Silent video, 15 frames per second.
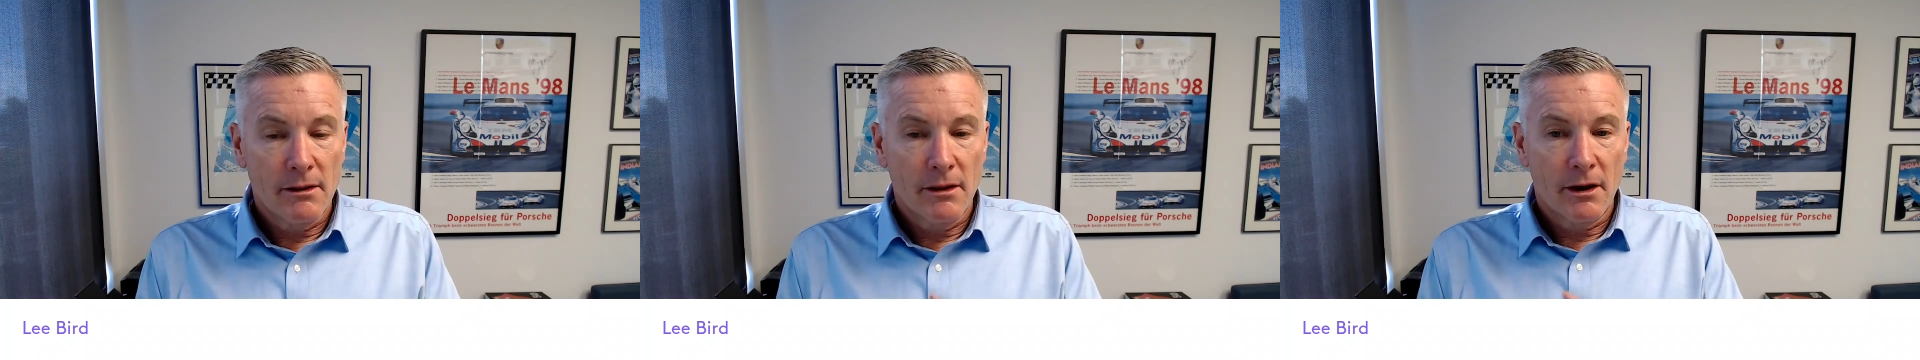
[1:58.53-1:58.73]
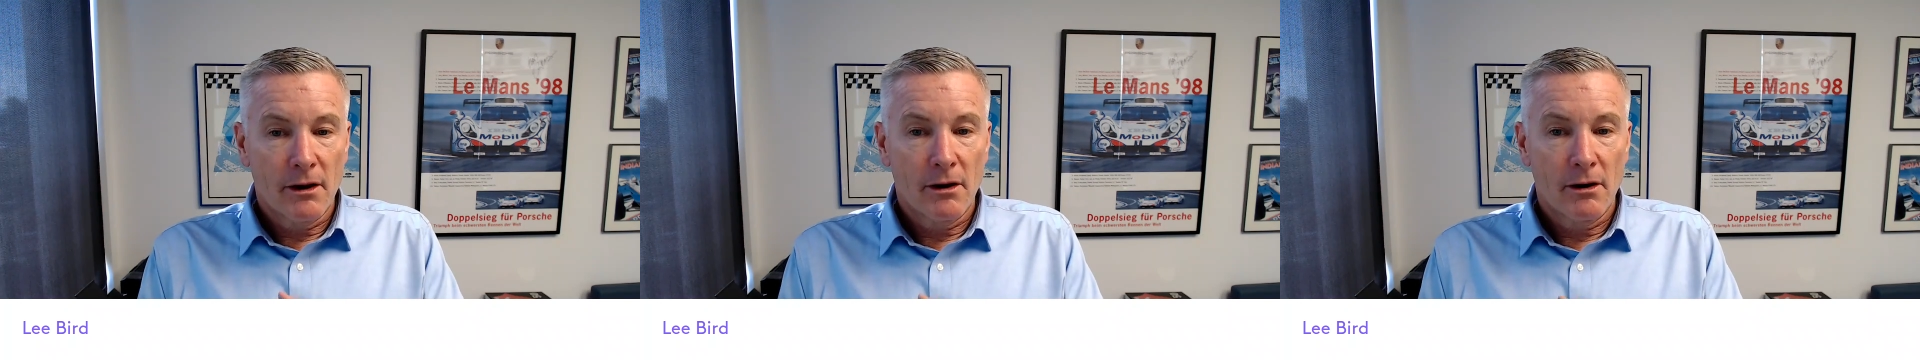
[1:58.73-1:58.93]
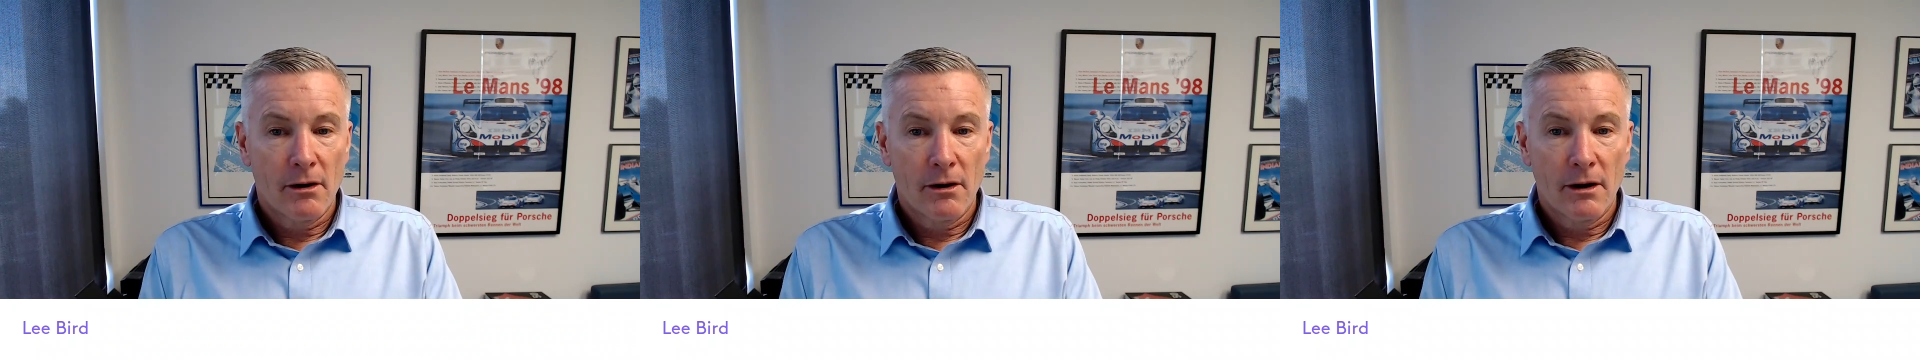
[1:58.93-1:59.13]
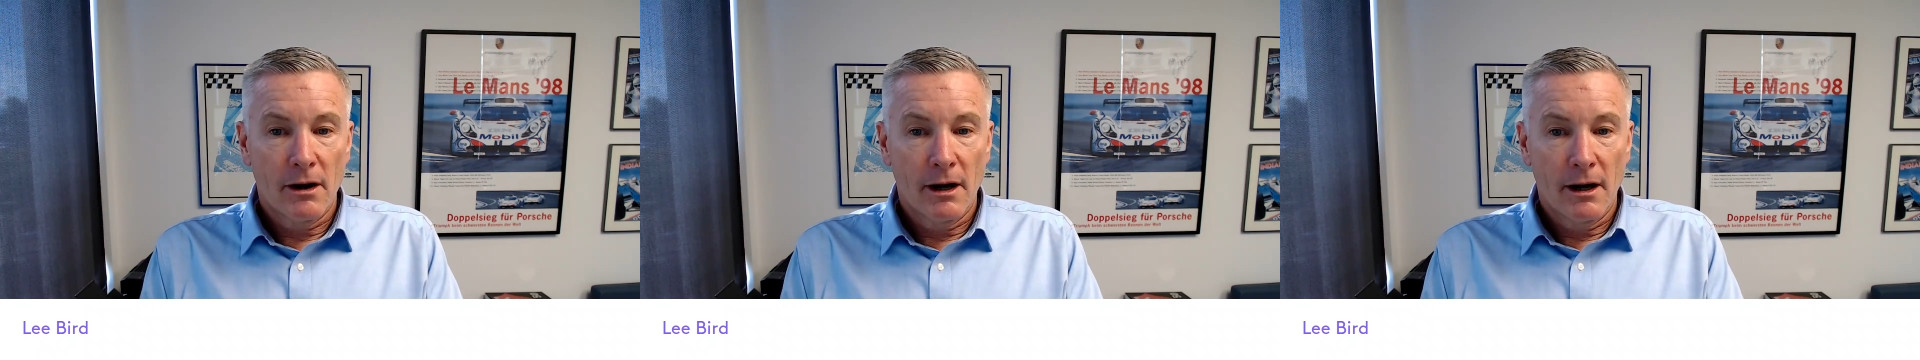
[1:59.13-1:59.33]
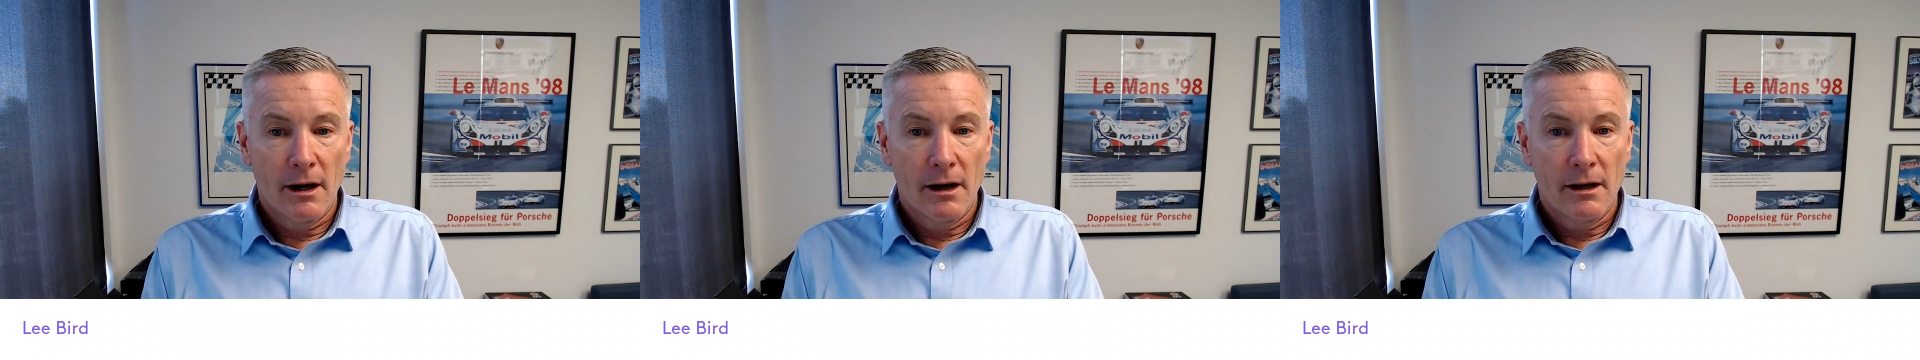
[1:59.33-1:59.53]
their
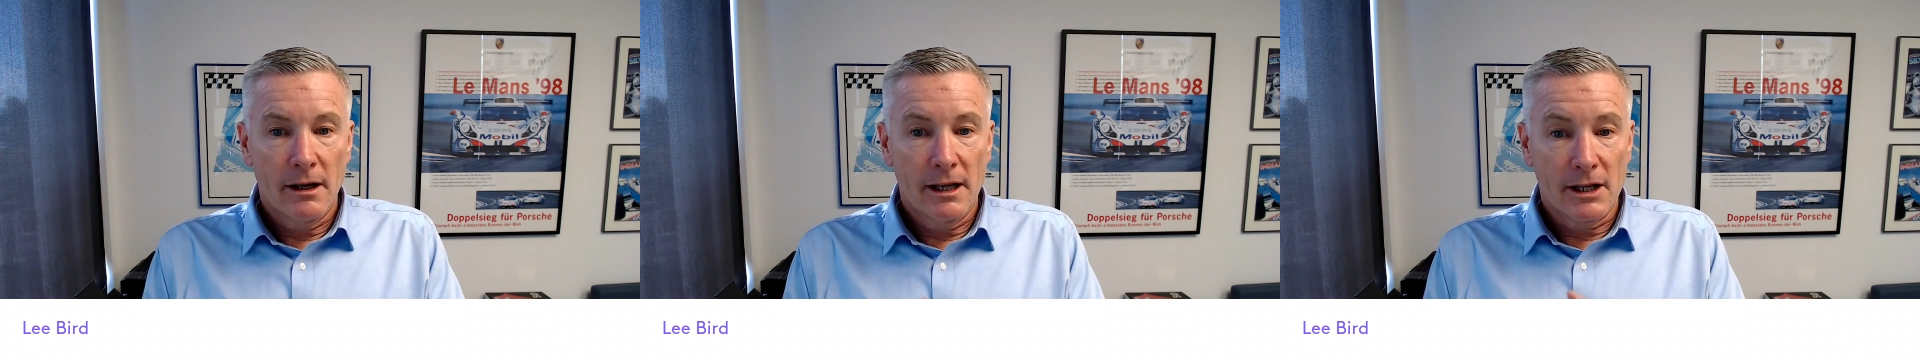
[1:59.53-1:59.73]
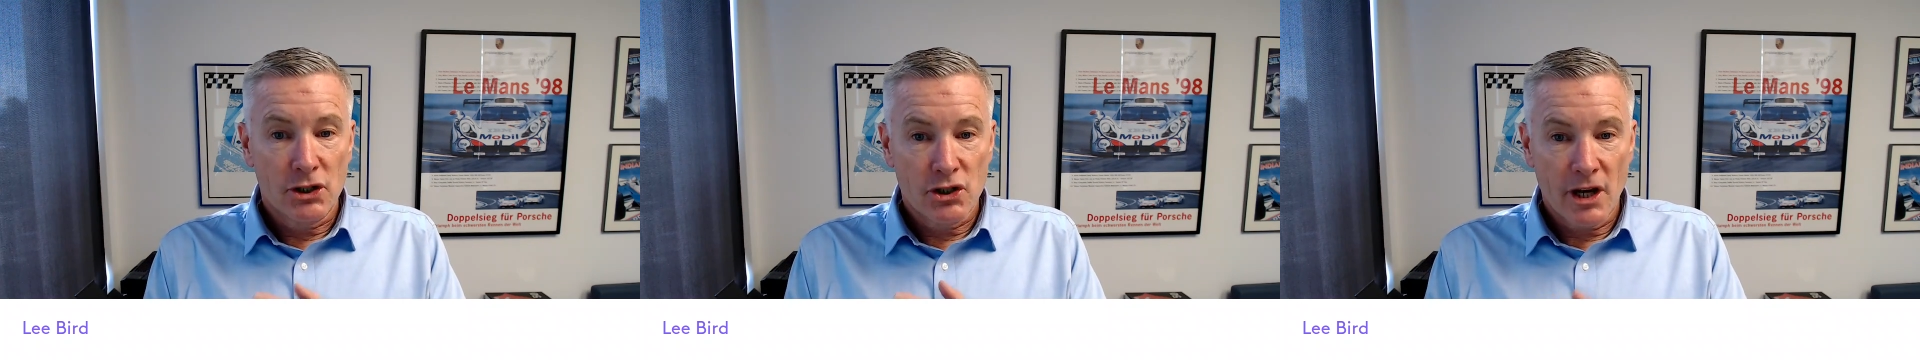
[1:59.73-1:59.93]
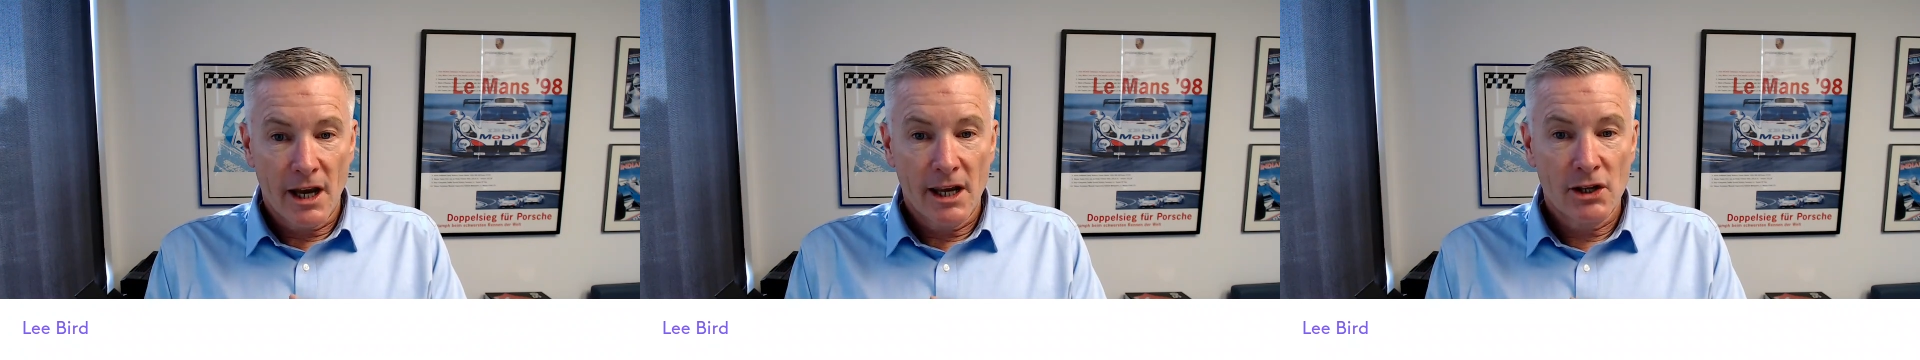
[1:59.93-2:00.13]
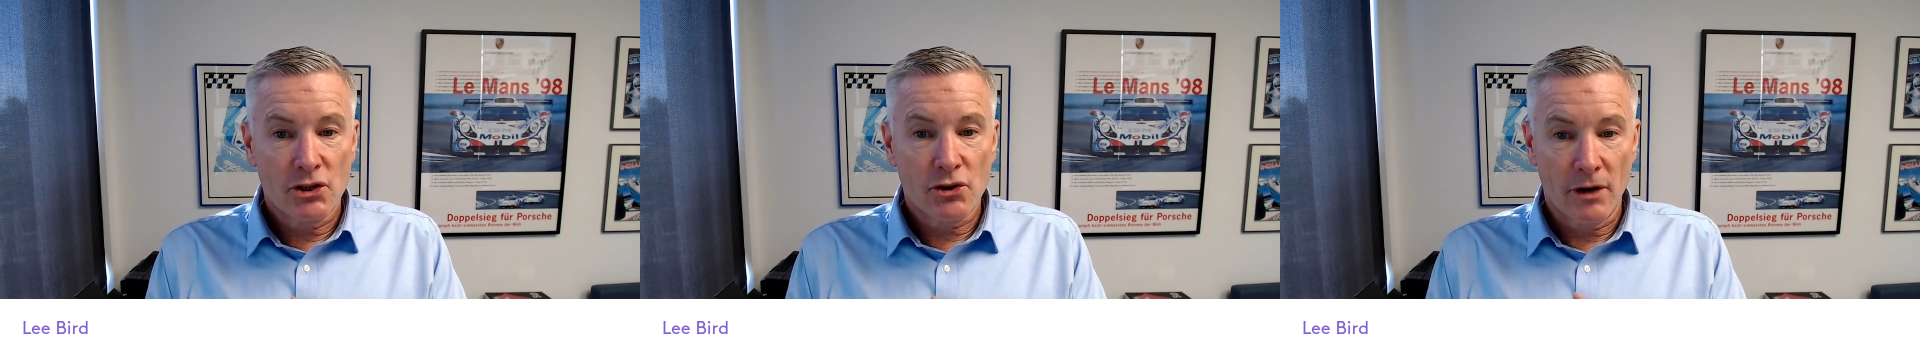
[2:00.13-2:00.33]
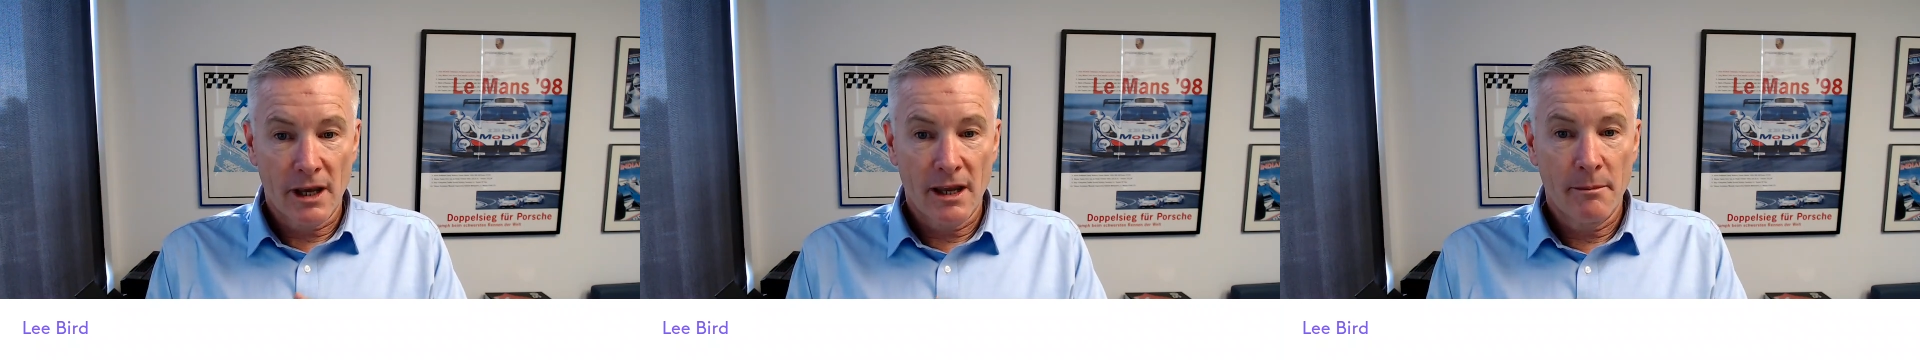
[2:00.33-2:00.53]
Exchange
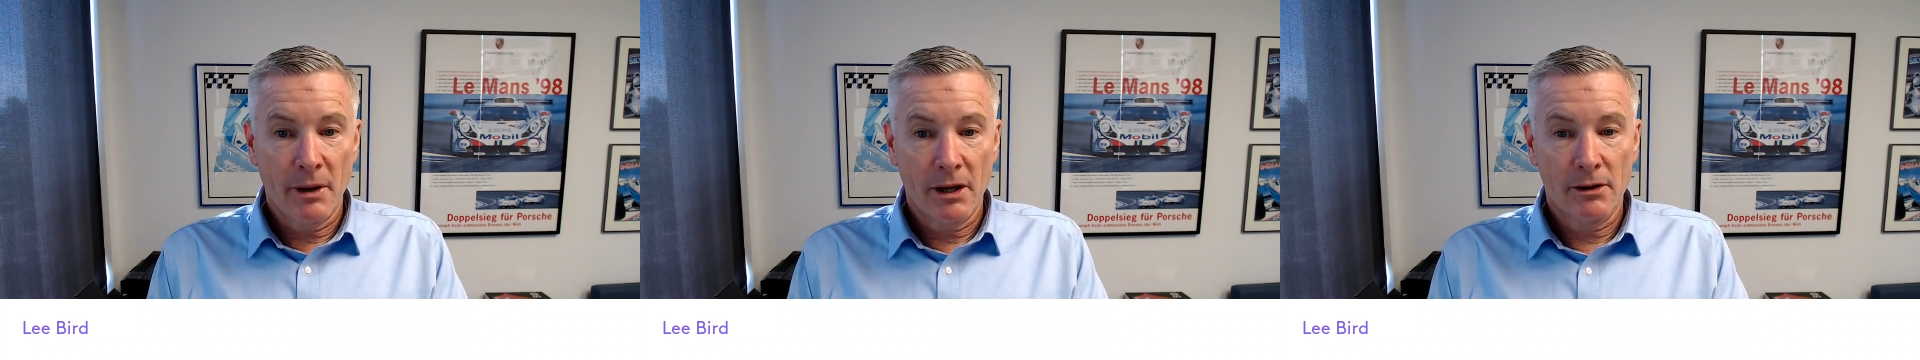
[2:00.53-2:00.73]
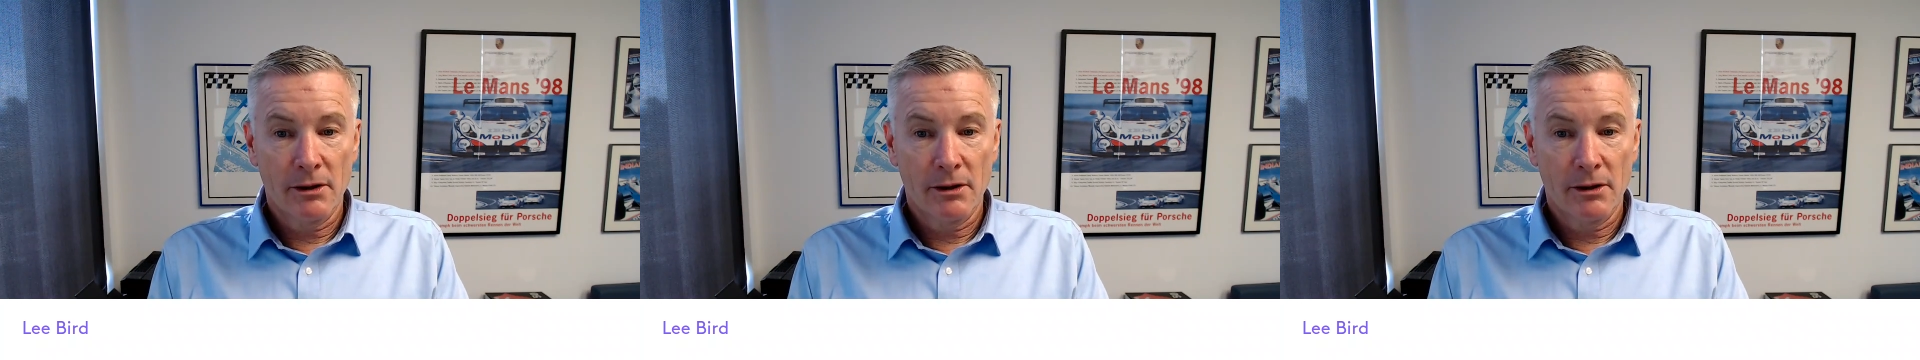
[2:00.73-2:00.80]
or email